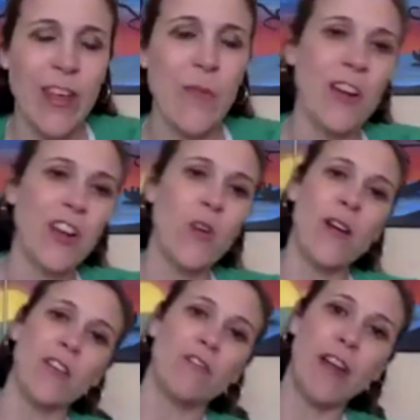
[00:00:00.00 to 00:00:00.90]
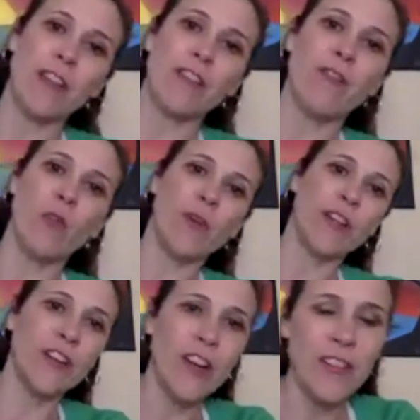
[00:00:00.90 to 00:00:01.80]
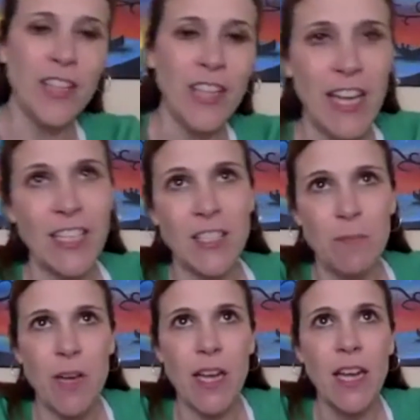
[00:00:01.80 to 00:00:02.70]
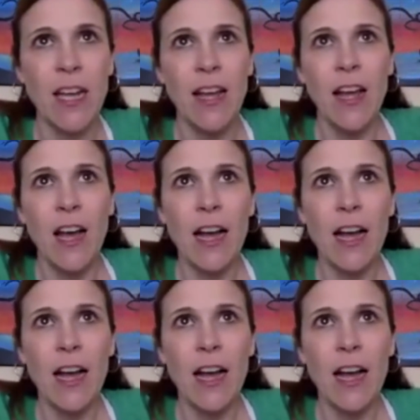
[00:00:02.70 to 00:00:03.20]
when they want to go out or ride the four-wheeler on the land. But